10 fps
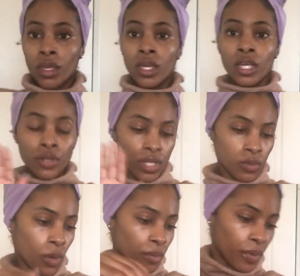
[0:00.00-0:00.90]
here is
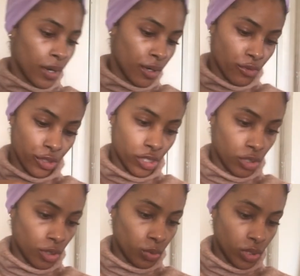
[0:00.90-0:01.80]
one pair of
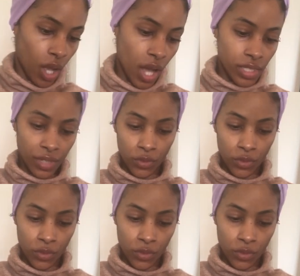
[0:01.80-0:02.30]
Christian Louboutins.